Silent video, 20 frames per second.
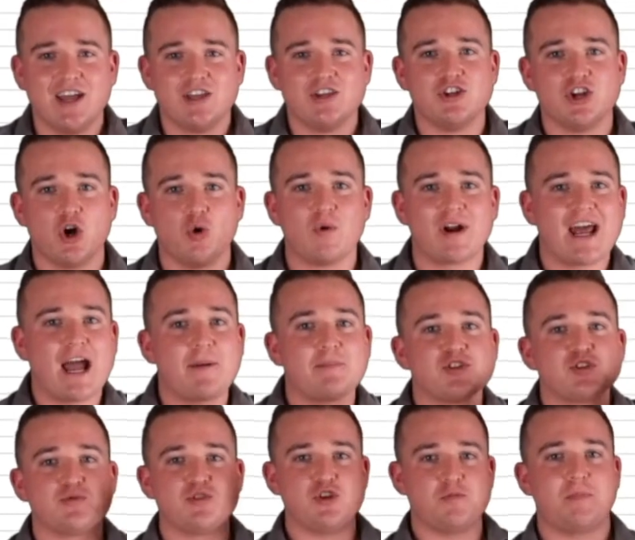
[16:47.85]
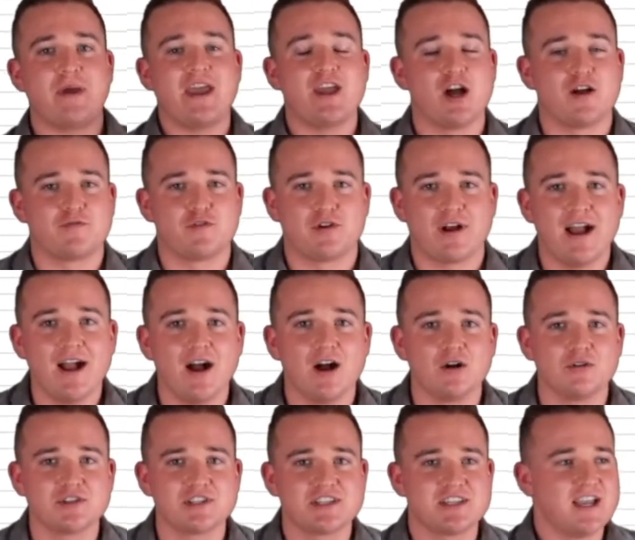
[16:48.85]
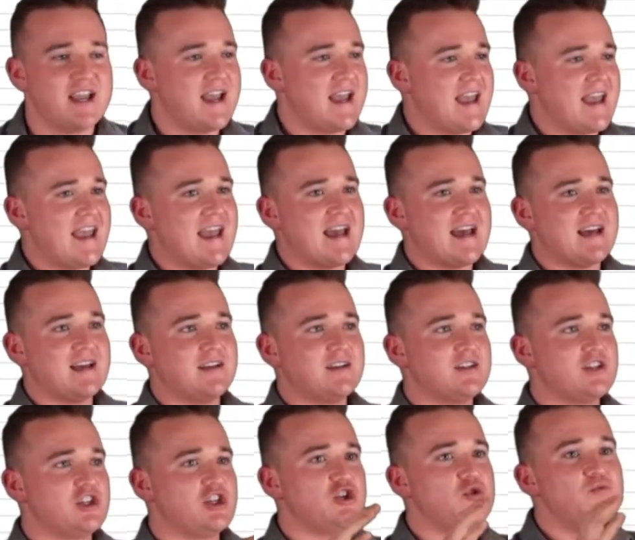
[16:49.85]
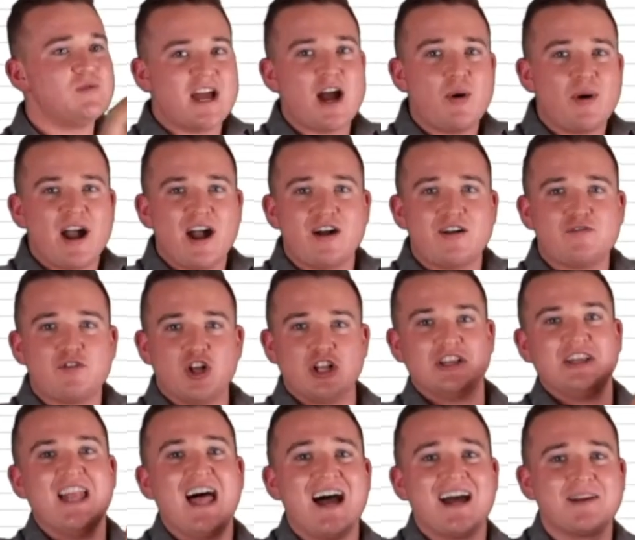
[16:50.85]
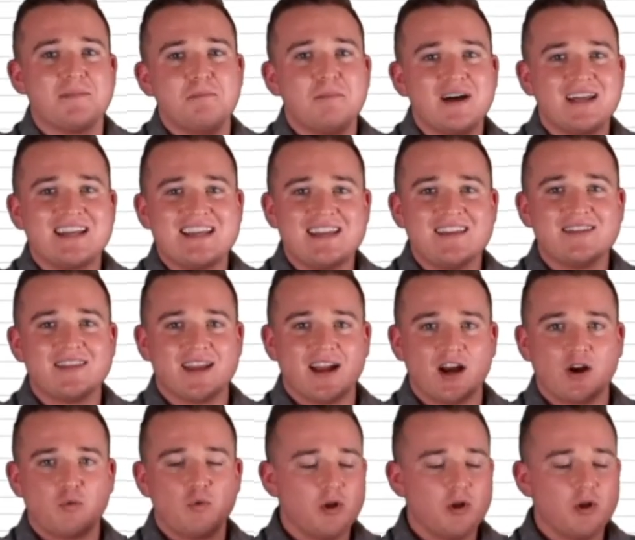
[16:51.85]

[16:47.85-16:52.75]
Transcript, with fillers: You know, what happens when you pay off your house and you now have a lot of money in there?